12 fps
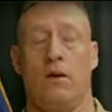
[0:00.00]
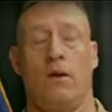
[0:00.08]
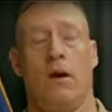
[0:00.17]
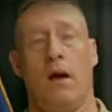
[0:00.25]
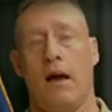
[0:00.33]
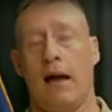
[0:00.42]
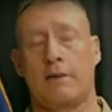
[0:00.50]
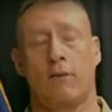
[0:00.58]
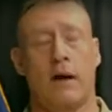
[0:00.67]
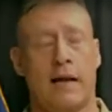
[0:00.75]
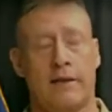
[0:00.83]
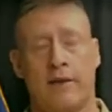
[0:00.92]

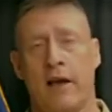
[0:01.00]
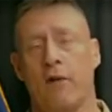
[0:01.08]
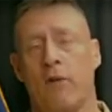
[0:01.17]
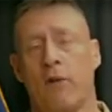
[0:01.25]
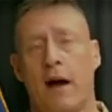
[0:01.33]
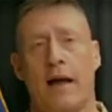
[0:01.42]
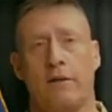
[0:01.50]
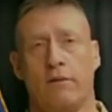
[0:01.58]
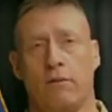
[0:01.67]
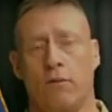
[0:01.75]
I can tell you why